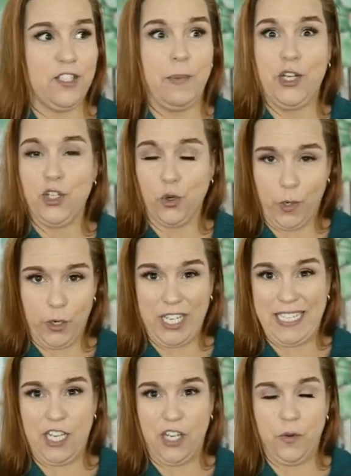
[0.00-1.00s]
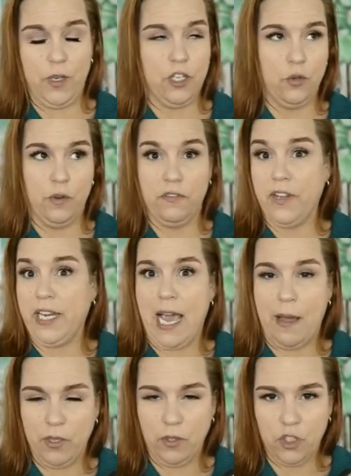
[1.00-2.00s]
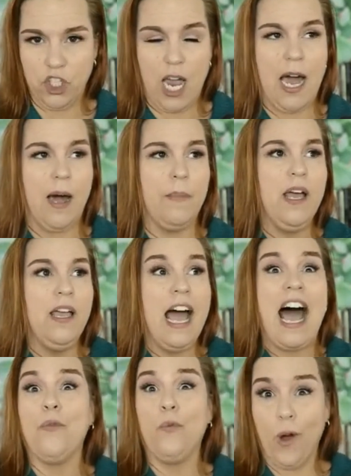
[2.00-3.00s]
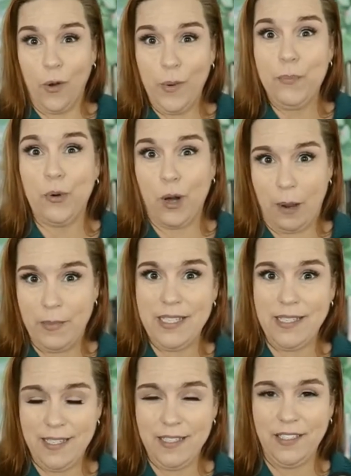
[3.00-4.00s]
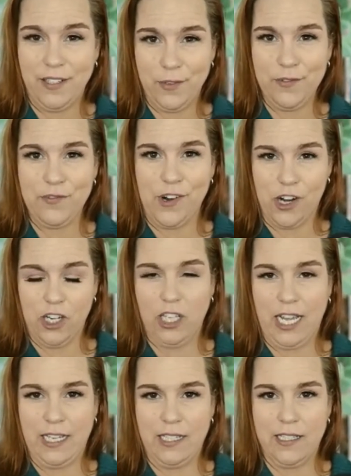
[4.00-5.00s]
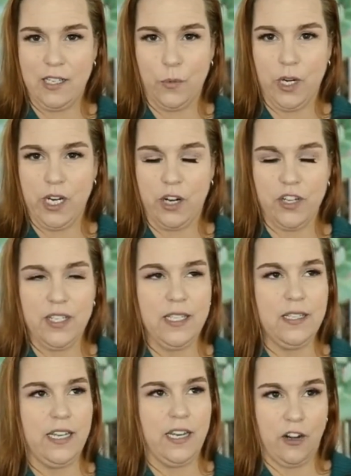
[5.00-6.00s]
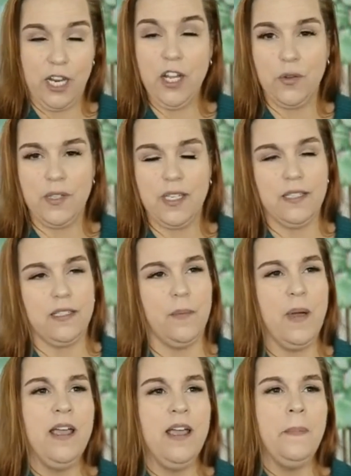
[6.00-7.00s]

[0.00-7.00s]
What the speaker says: to make sure we were continuing to do a phenomenal job on what we promised to deliver for our clients that were in our ecosystem.